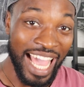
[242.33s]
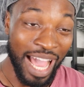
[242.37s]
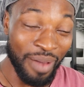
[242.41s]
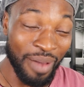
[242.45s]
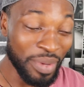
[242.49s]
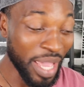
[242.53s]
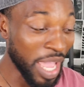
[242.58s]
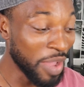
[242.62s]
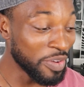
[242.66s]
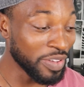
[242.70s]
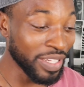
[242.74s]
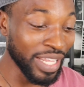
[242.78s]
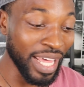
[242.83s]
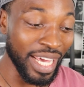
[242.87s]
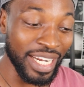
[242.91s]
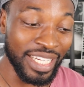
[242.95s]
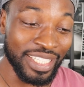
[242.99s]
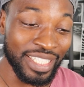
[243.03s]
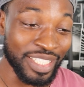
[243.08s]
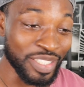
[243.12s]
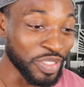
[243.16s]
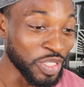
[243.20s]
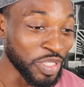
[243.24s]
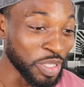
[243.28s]
I mean, I have a
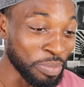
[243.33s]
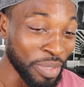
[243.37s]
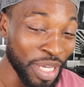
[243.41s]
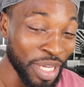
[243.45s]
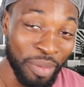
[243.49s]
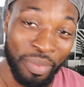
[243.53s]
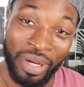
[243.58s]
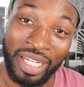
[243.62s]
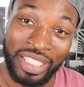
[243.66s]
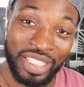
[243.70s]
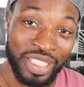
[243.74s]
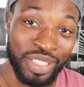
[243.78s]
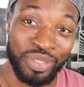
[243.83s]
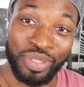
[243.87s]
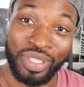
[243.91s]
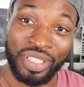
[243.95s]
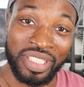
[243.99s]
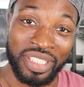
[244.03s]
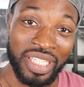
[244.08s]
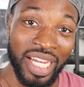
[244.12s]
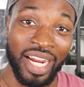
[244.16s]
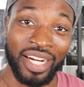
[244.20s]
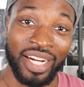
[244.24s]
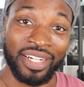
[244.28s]
lot of energy, man, but I still
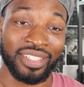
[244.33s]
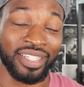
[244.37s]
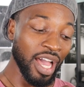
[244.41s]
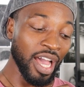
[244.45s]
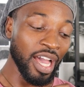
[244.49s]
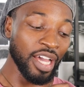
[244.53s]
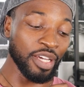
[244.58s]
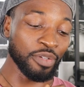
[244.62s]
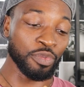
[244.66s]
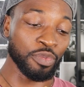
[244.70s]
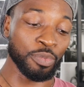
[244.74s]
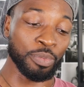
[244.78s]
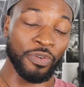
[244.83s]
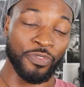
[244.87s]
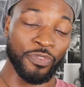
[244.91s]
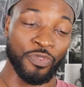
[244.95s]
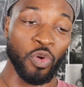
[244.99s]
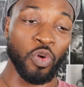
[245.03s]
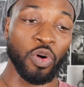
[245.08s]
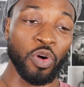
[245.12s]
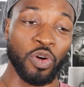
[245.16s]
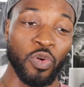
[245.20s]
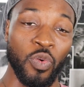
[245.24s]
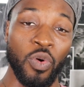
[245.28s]
get tired.
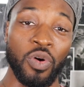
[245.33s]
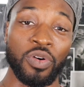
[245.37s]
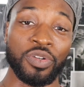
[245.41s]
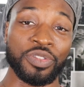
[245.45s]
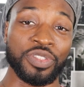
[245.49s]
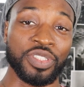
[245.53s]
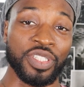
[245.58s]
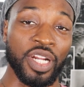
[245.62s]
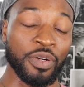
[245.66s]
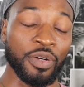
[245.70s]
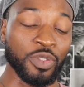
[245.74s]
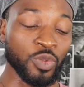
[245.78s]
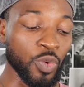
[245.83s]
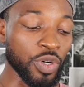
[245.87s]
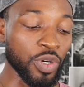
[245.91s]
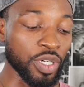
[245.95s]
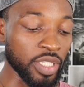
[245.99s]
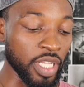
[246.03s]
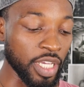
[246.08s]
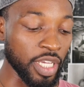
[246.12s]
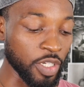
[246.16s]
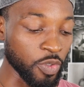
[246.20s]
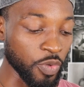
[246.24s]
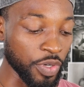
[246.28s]
Before quarantine, I was
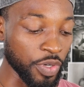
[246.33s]
working like